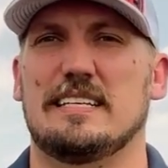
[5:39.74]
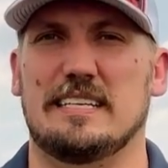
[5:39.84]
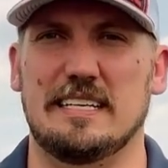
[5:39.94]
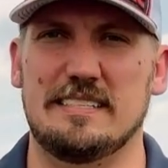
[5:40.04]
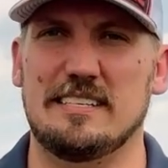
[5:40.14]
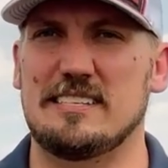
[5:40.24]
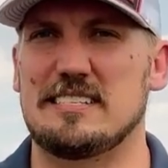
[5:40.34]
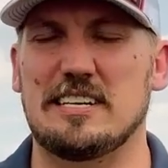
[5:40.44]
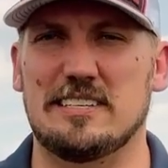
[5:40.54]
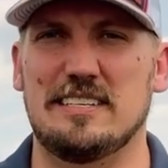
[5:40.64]
gets us
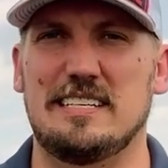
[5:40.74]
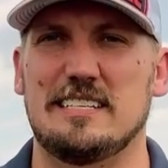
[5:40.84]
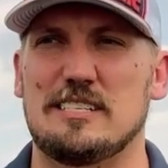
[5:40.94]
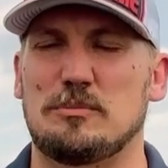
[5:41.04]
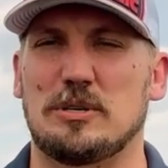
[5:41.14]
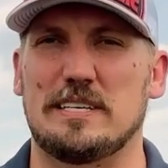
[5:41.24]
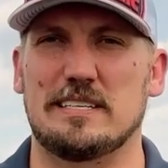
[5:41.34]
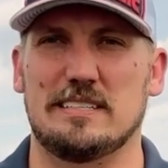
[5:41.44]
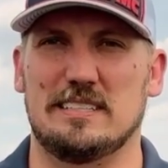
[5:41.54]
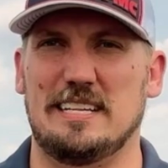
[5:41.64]
started in the
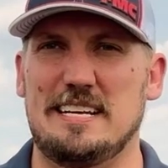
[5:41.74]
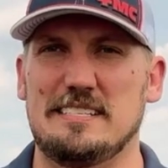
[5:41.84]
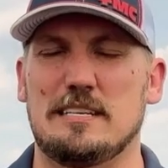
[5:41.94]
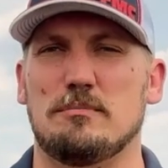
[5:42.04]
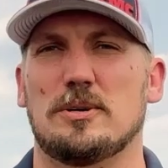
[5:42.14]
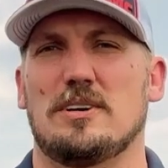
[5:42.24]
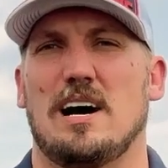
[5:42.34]
spring, less to burn